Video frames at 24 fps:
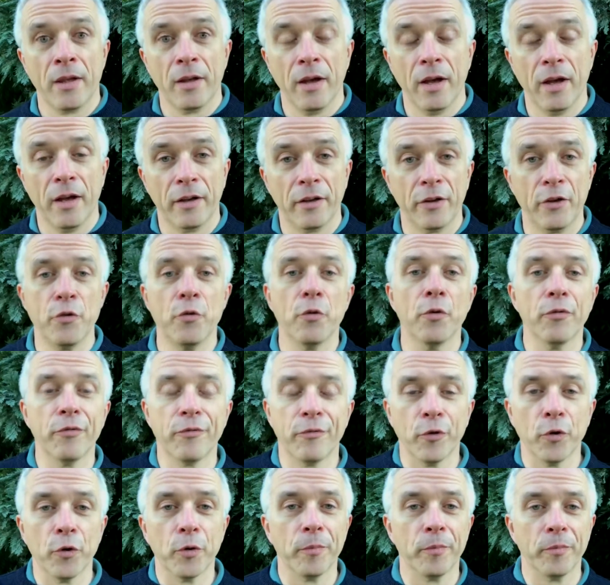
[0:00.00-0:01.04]
uh, Google
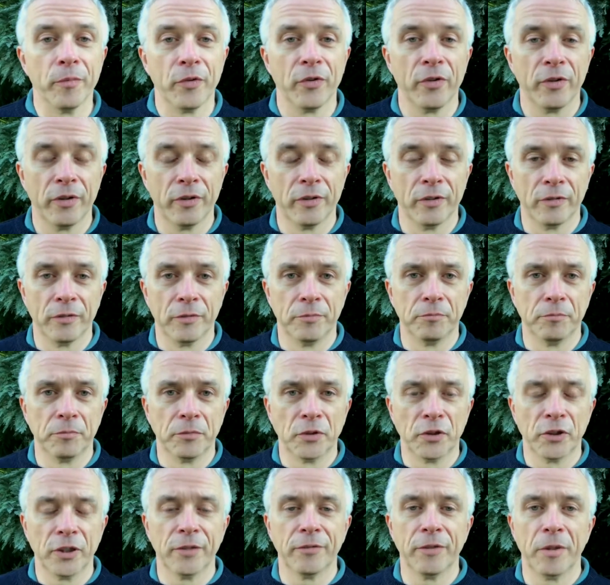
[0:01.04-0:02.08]
Forms and
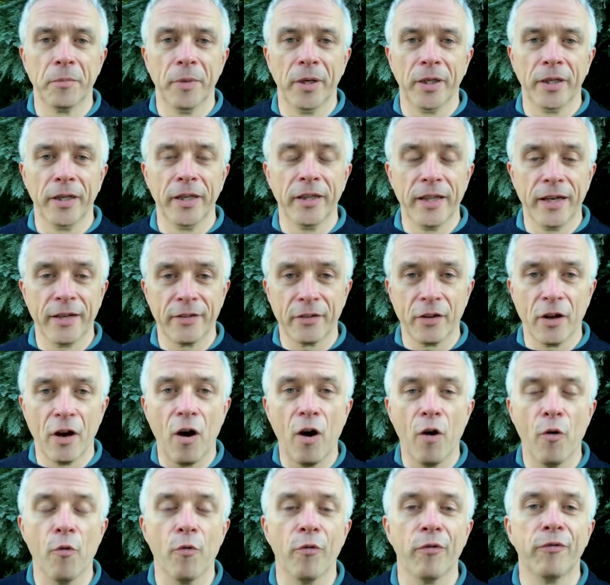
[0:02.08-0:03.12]
SurveyMonkey, that's a
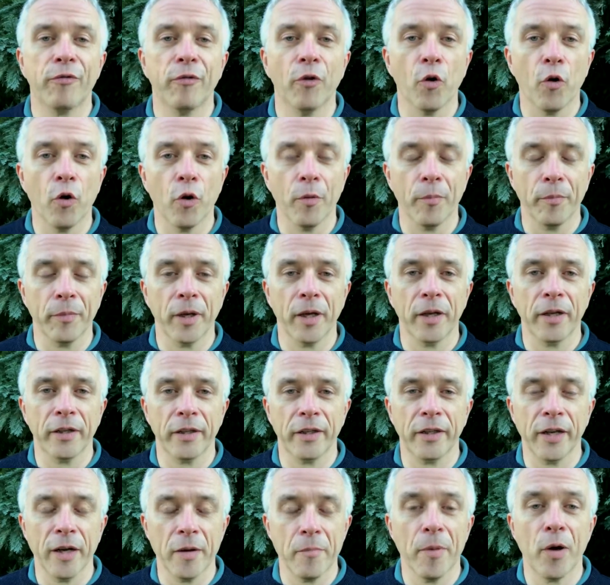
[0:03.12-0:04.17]
whole form, uh,
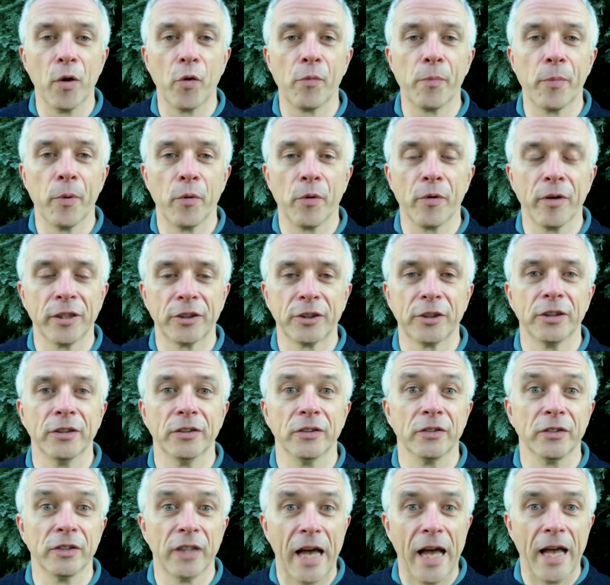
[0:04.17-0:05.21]
you know, multiple
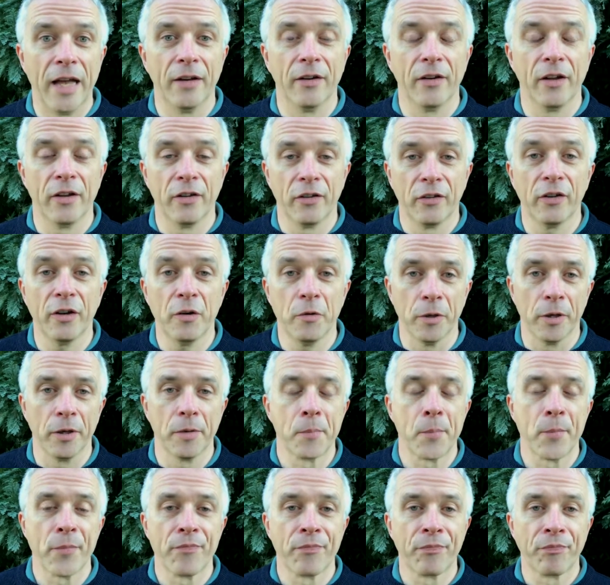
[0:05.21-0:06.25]
questions and so on.
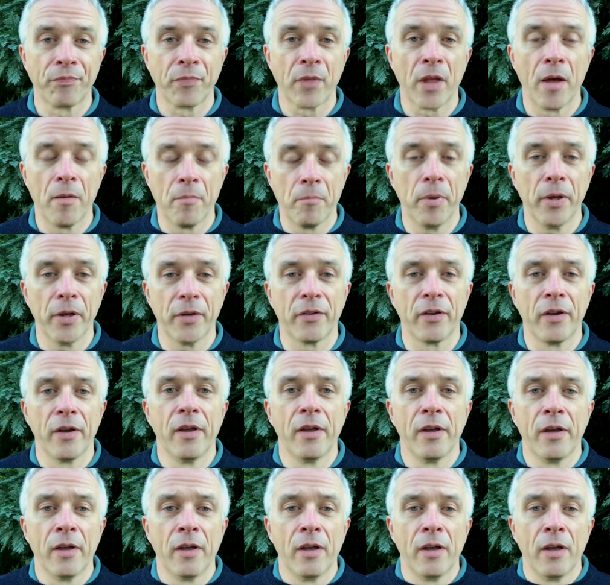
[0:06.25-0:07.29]
But
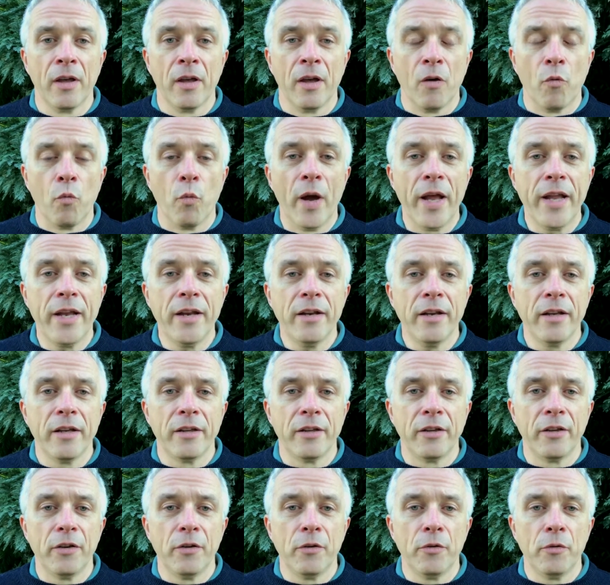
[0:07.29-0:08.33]
when
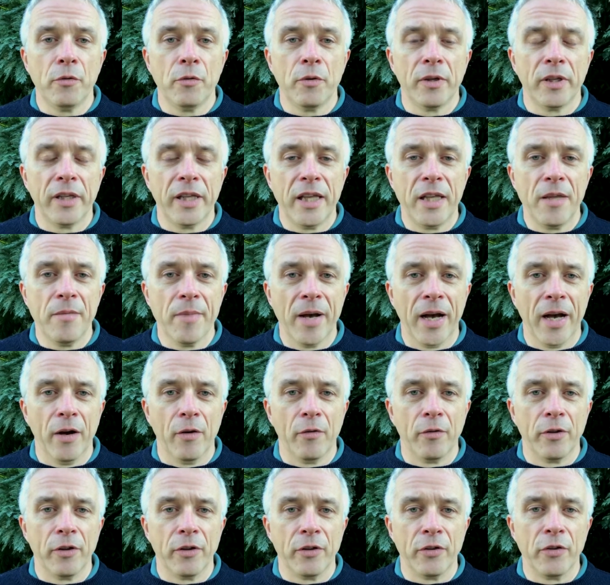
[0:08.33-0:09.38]
you
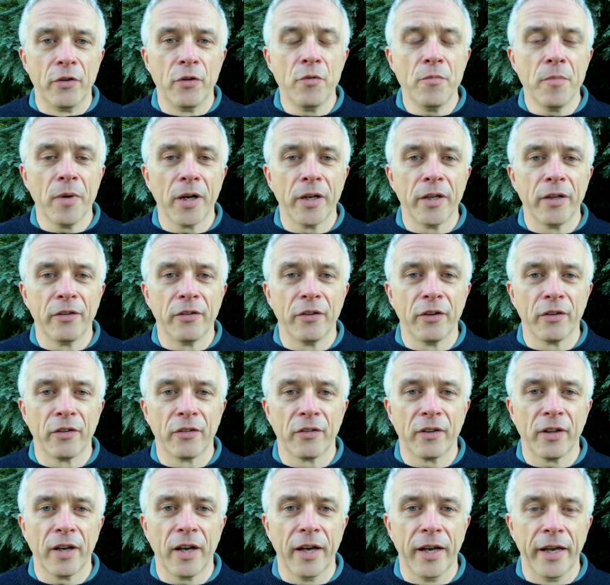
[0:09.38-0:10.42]
email, you might just
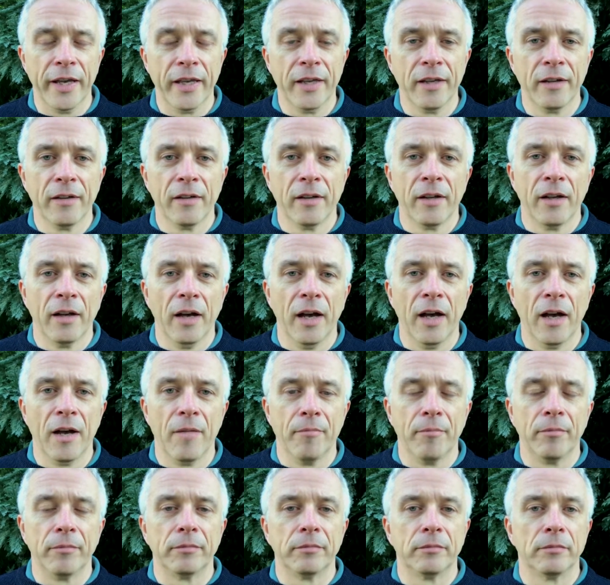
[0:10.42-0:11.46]
say,
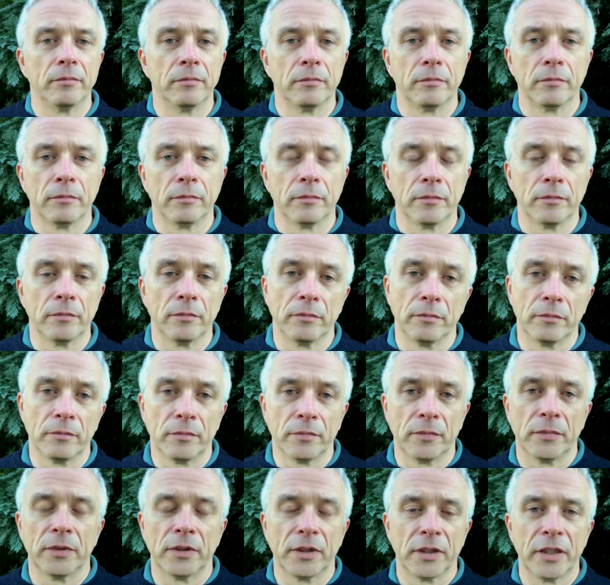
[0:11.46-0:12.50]
um,
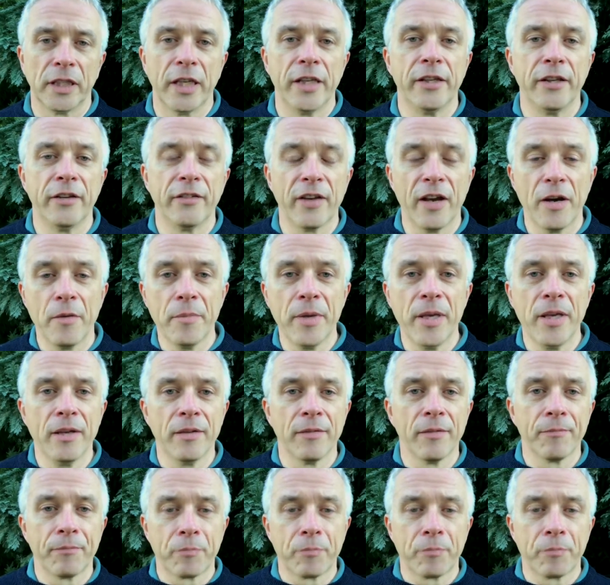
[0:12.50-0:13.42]
can you tell me